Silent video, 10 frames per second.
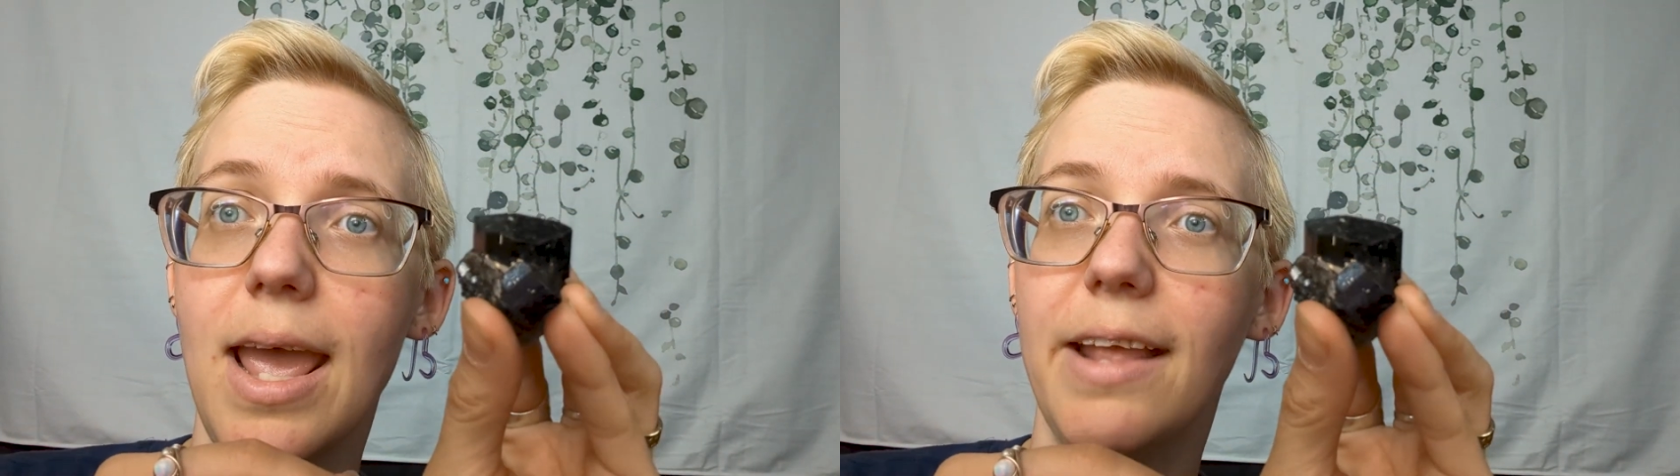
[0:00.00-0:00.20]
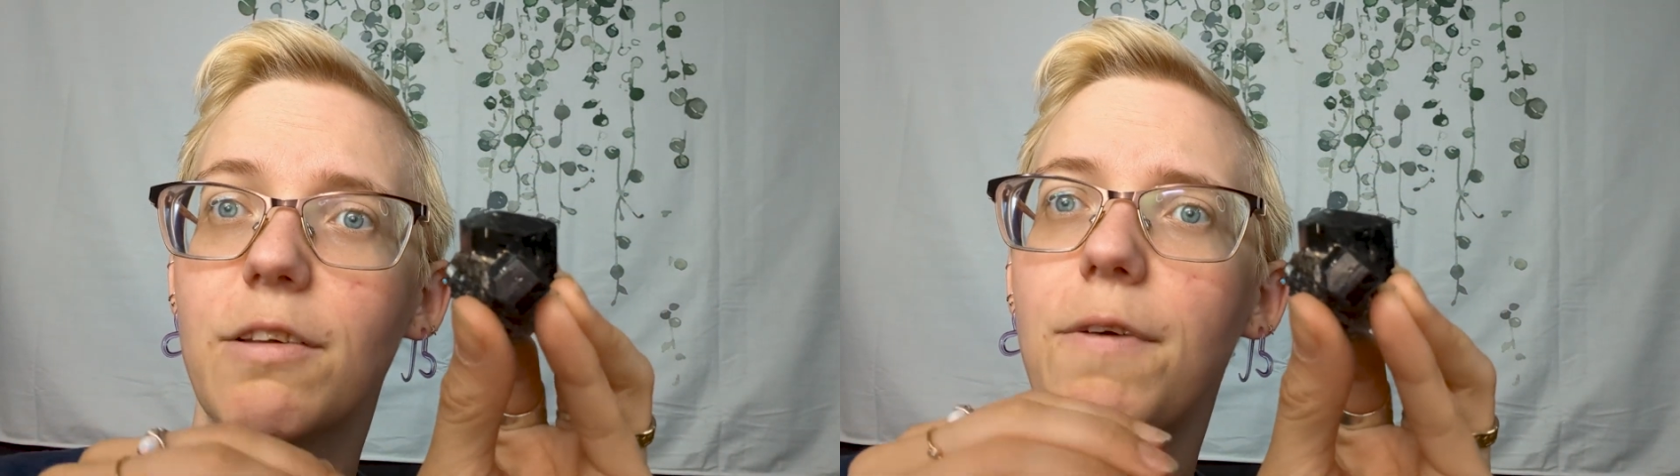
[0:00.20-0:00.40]

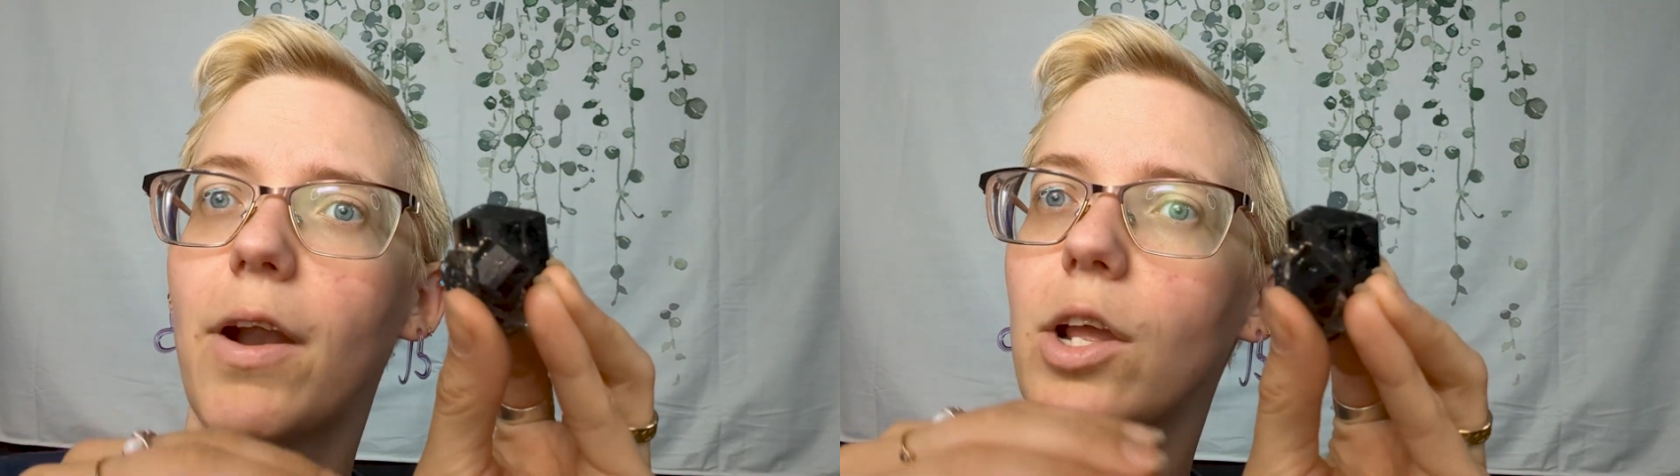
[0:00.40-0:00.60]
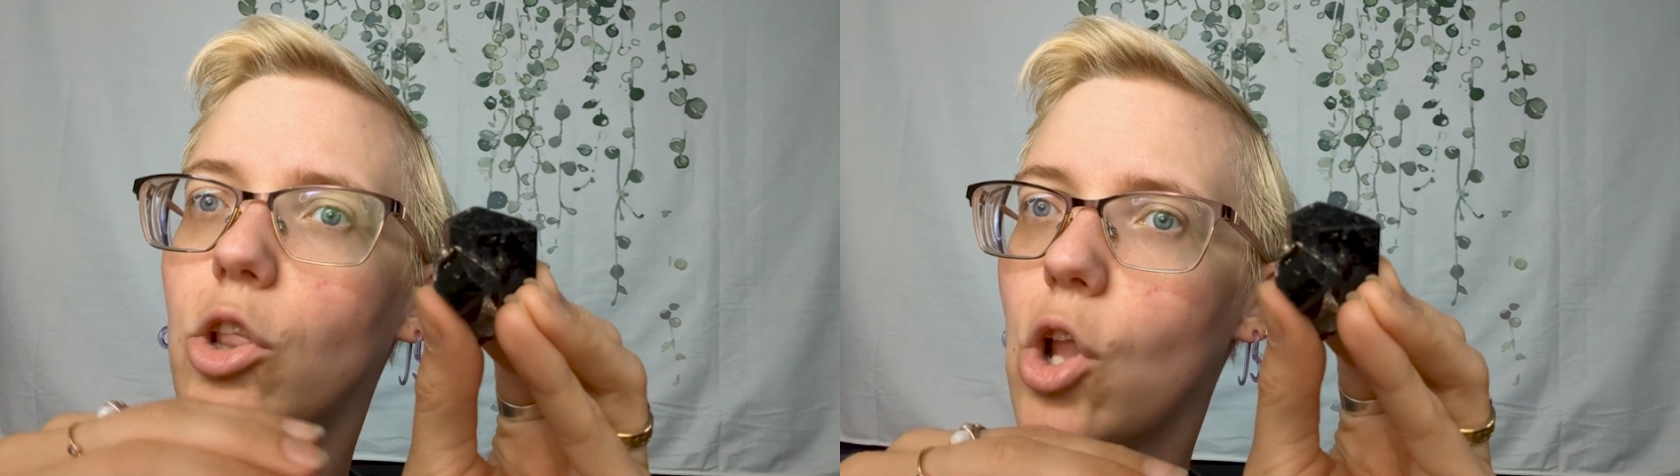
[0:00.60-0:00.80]
It's a
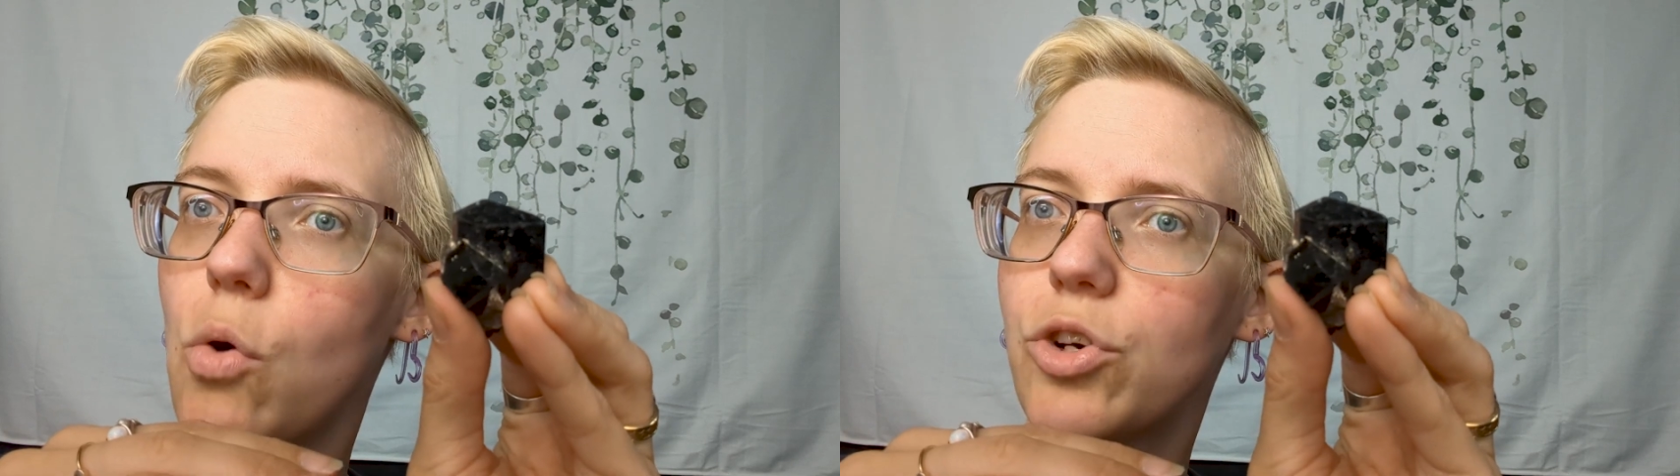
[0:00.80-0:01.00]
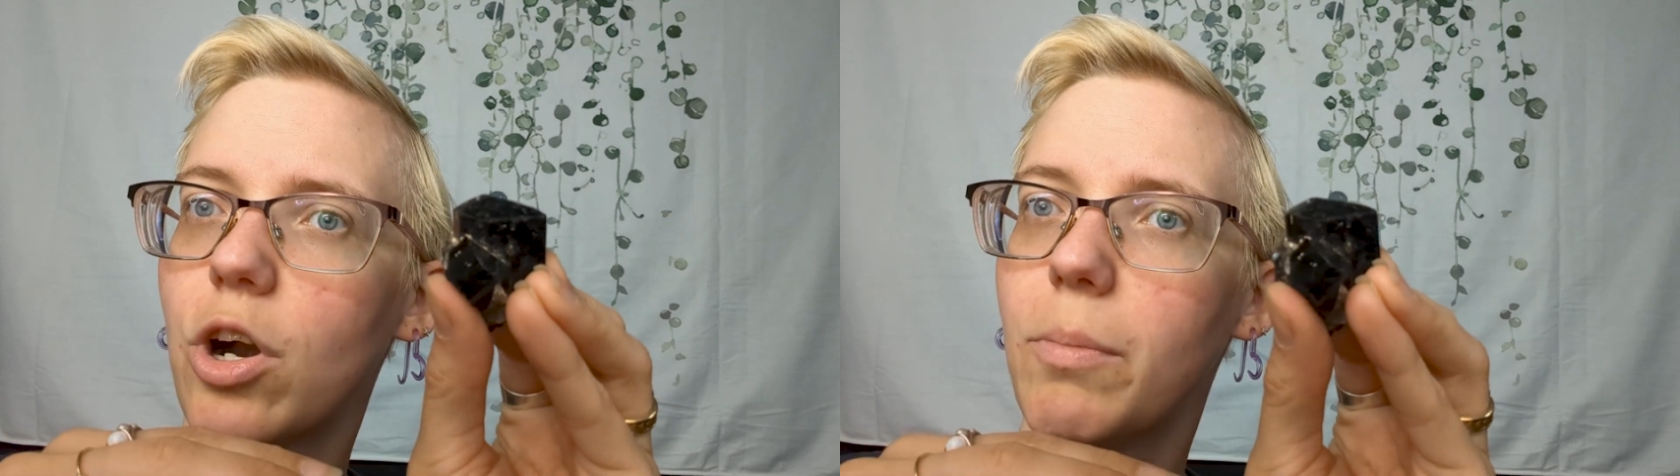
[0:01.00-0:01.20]
very
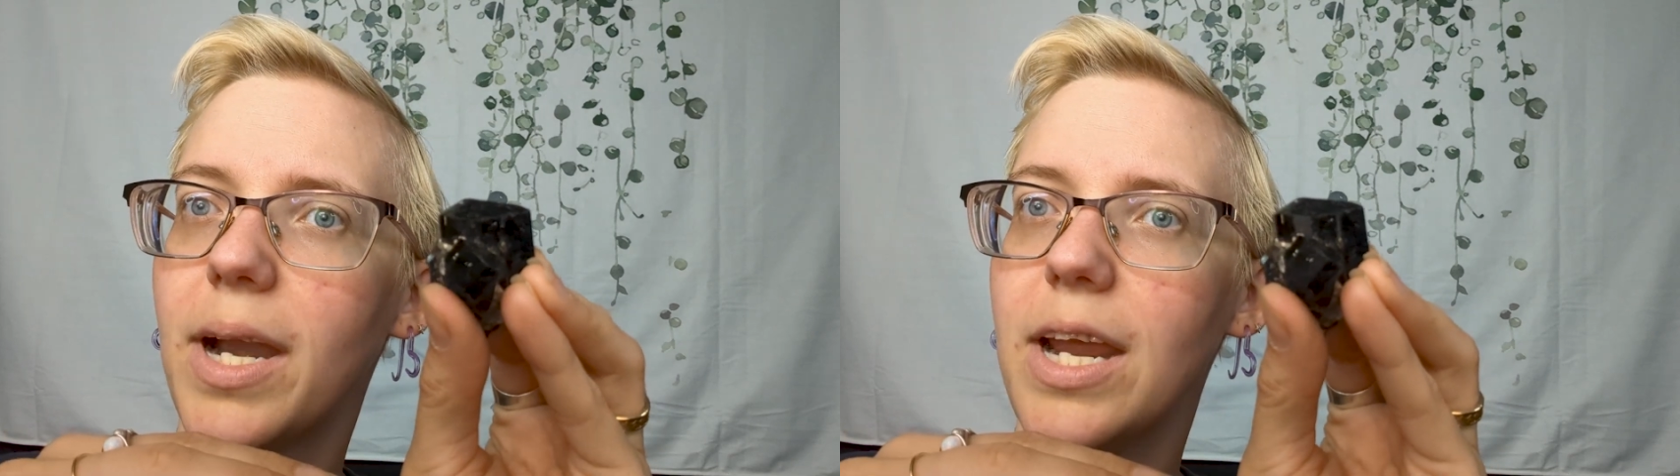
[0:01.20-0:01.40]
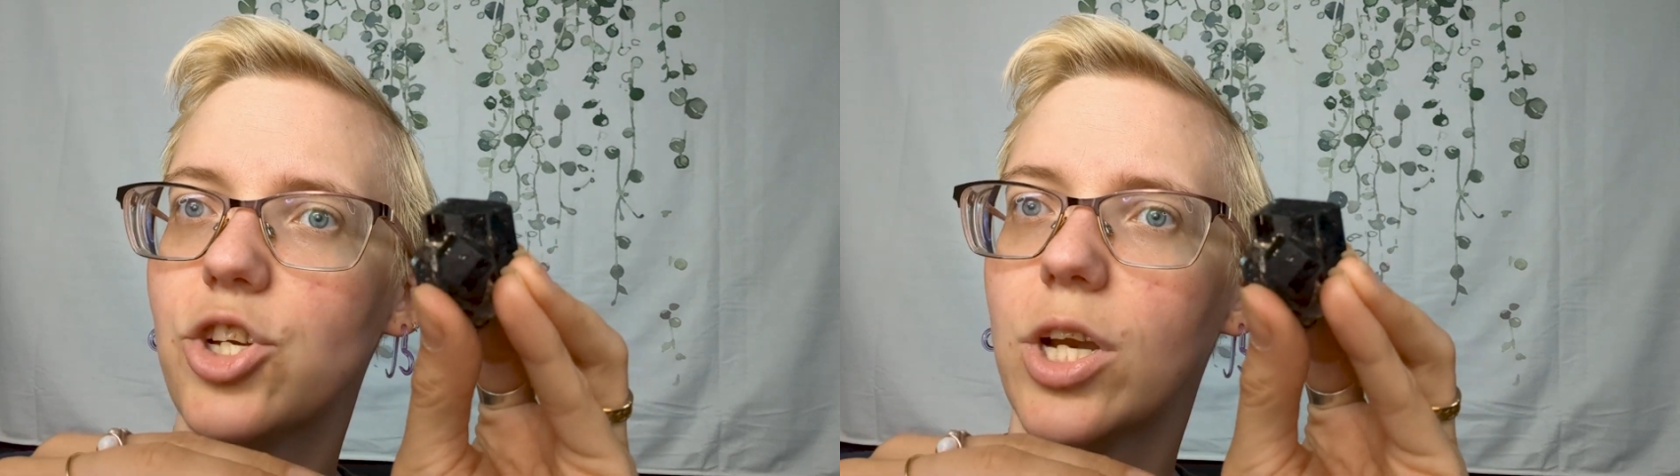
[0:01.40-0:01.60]
low
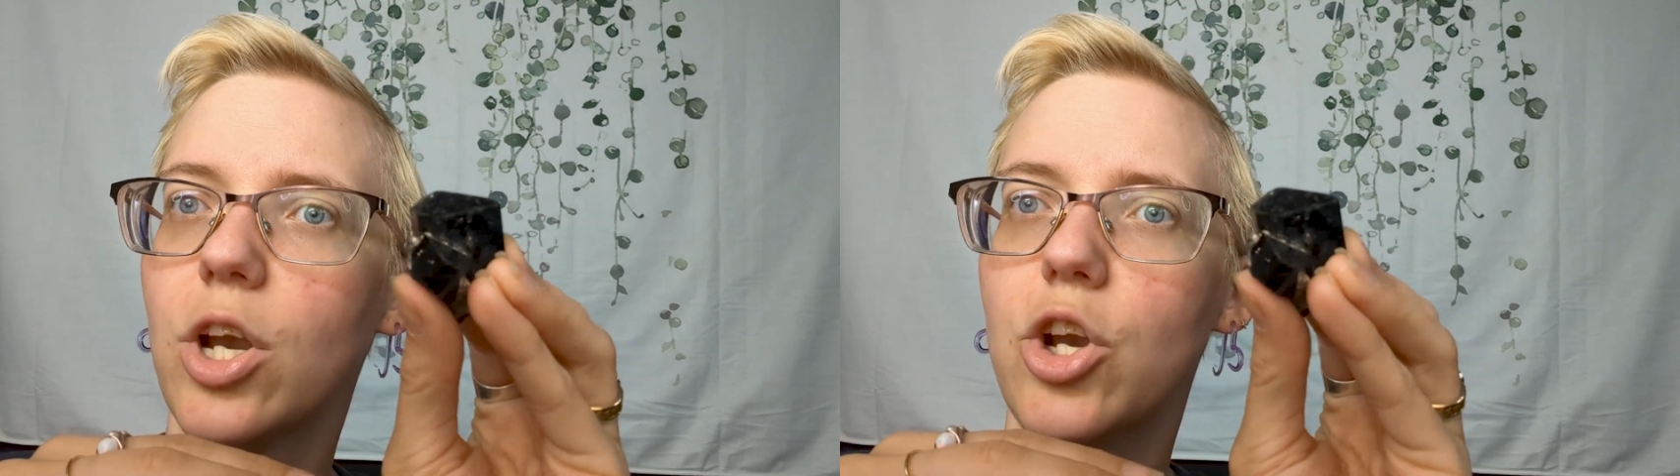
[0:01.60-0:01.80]
termination,